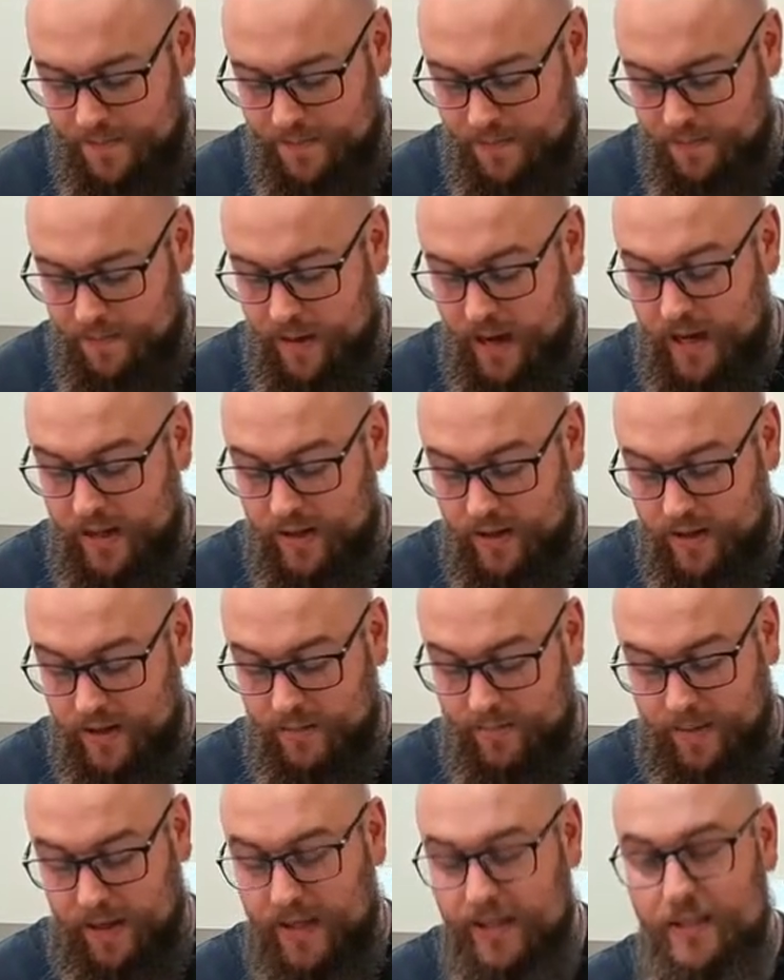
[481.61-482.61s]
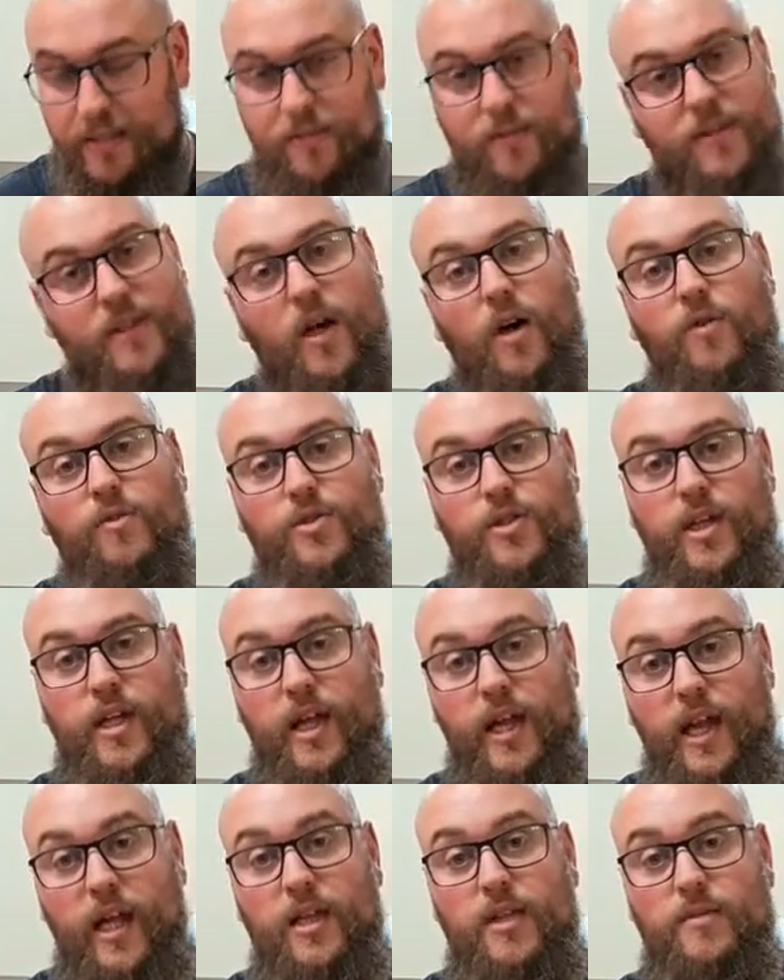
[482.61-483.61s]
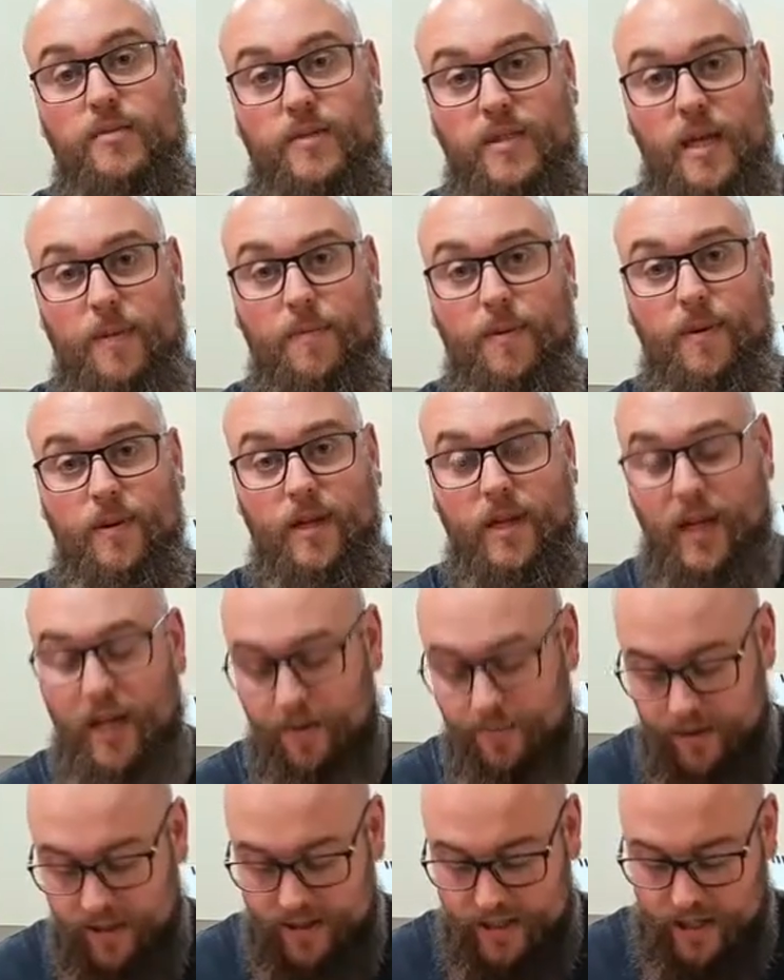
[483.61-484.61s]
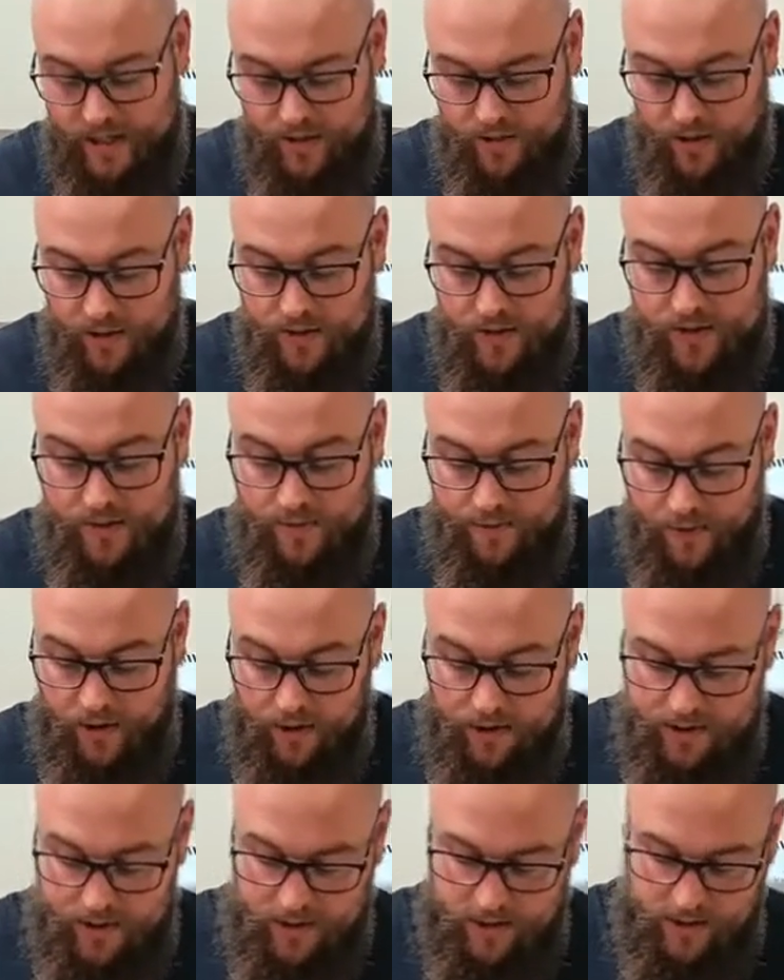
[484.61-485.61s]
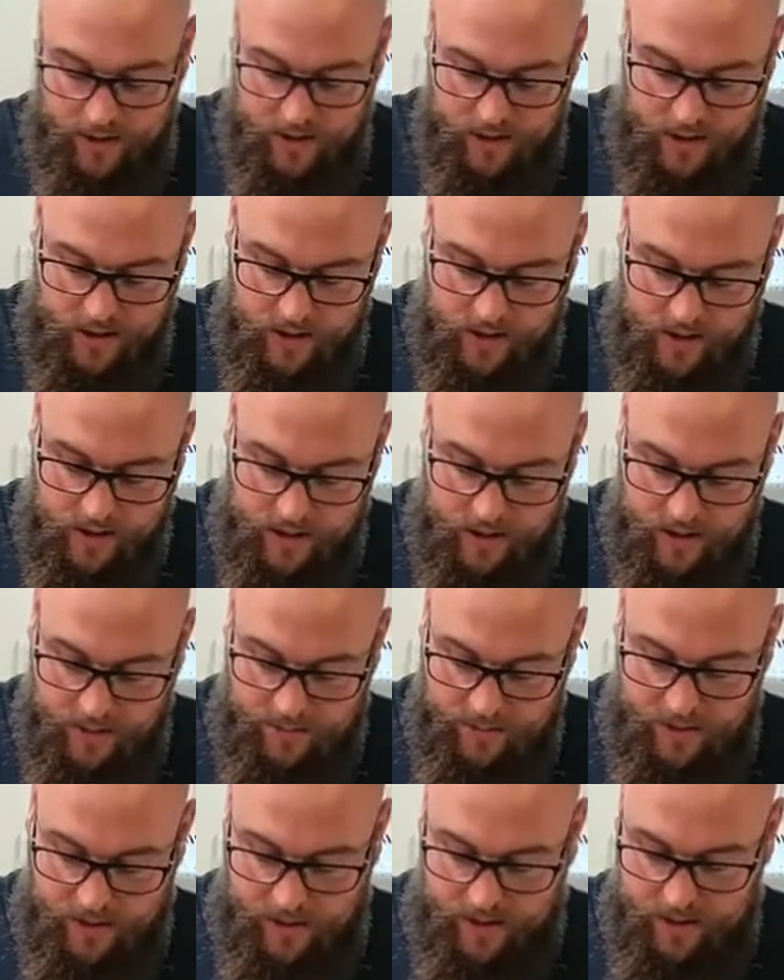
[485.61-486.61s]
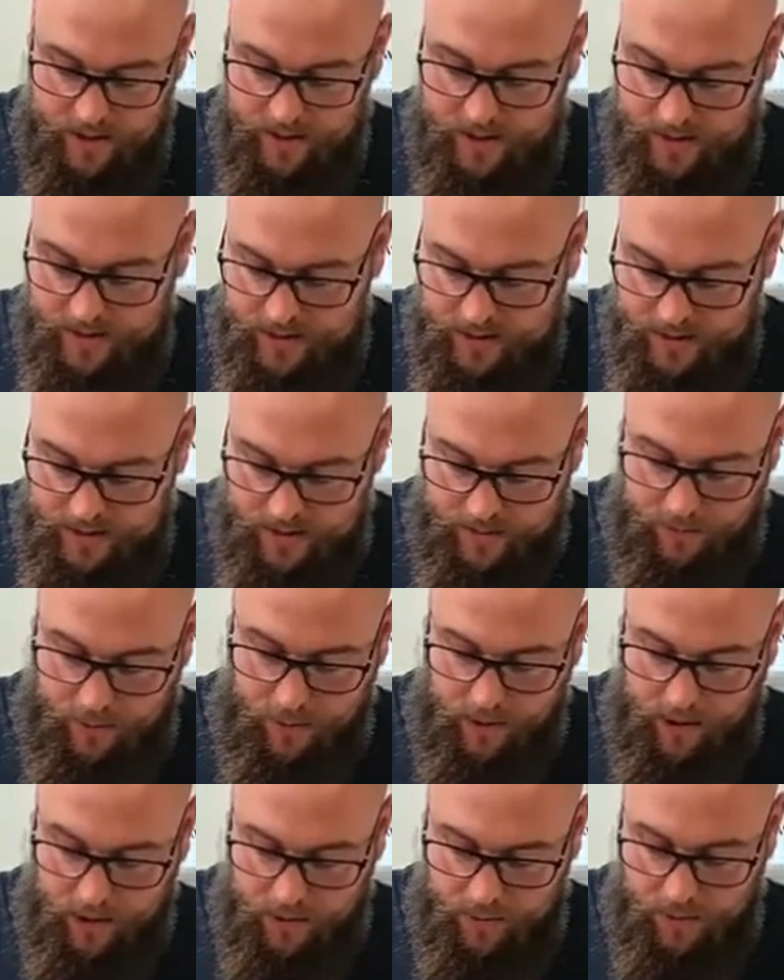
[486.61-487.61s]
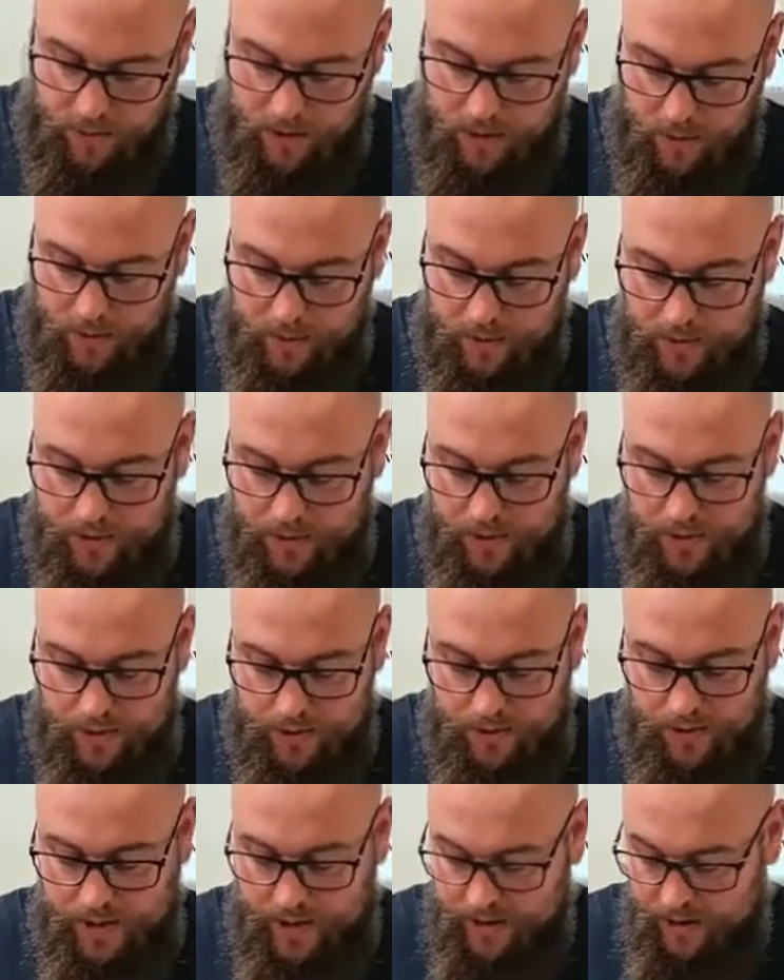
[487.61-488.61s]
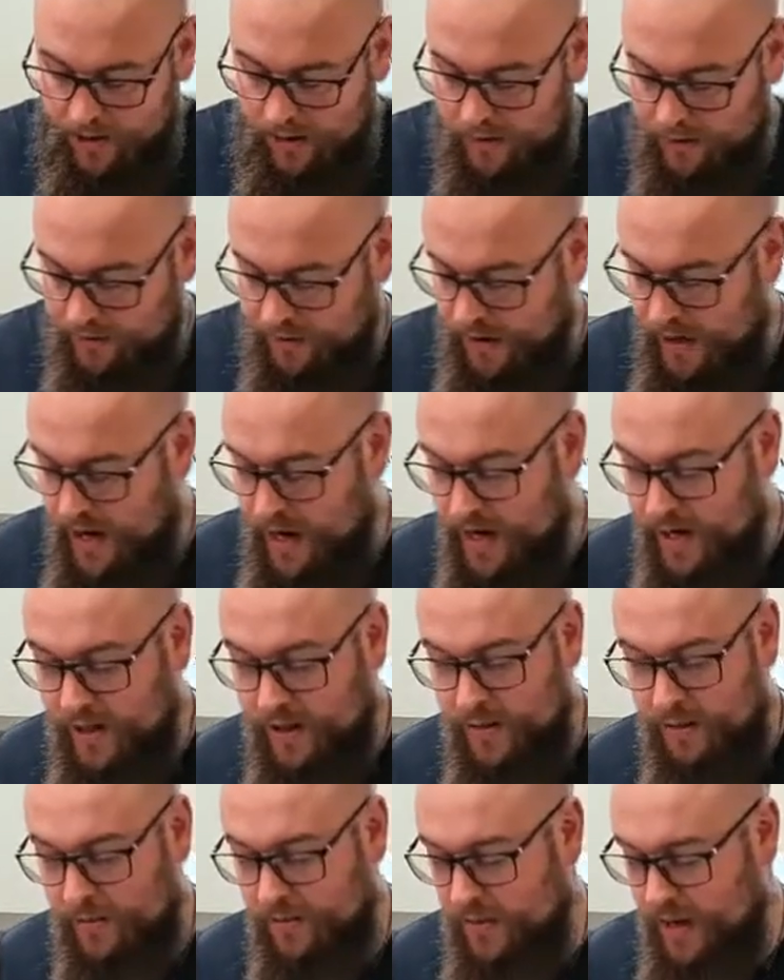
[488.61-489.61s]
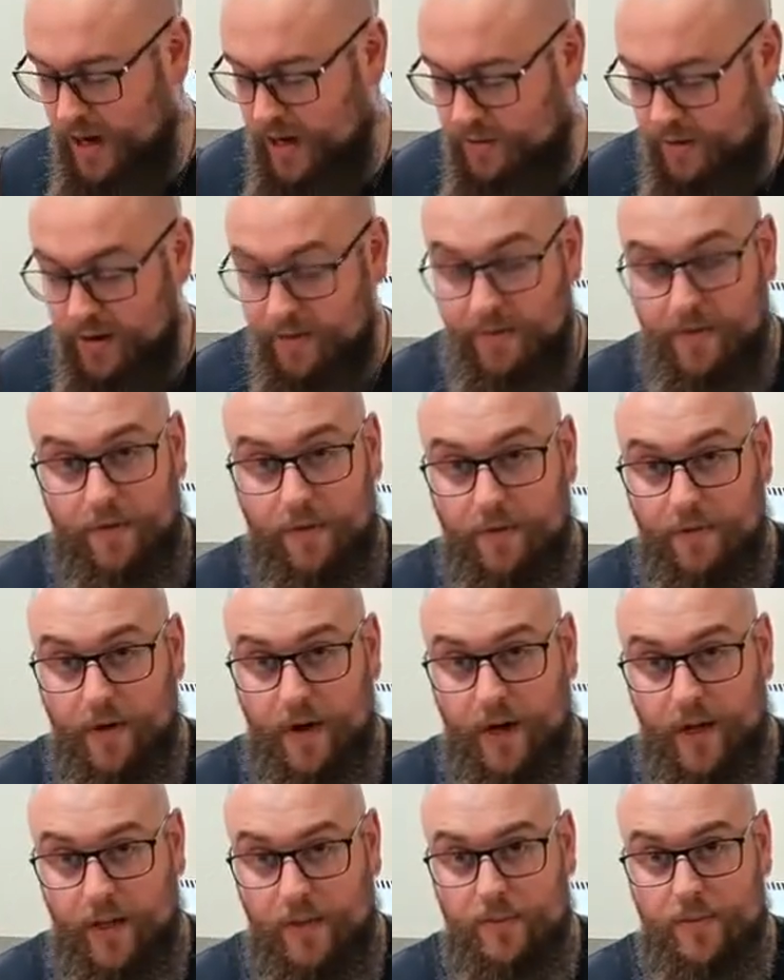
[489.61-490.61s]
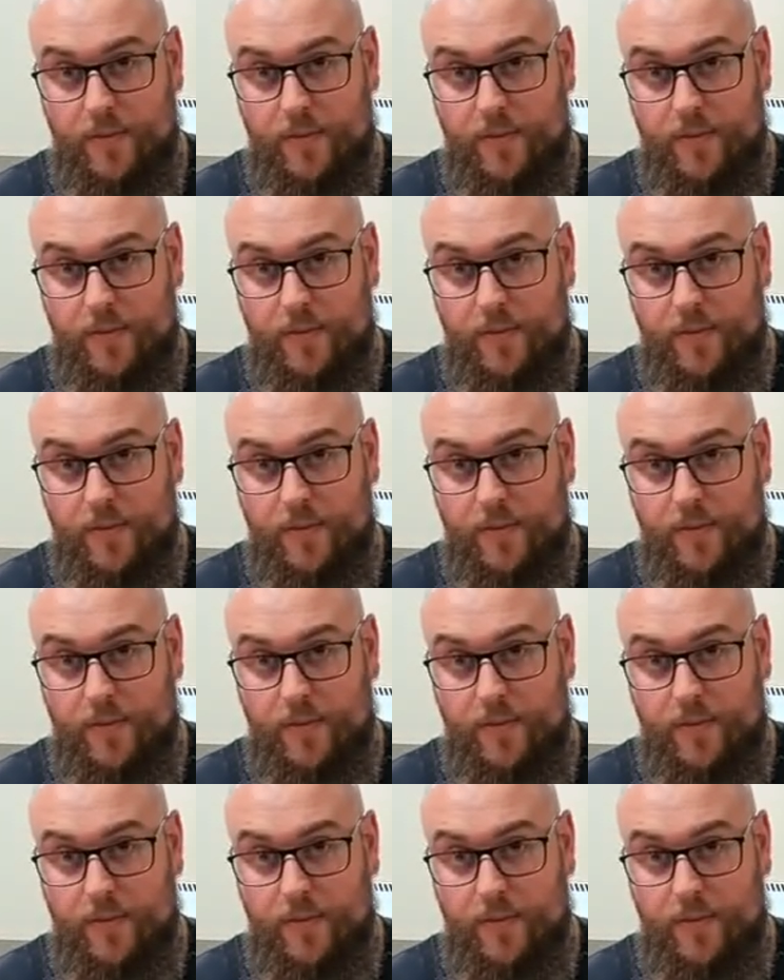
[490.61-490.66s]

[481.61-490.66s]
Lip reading: But the beans themselves, you can get them separately, and we chuck those in frozen because the boiling water will do the trick of reheating them and revivifying them.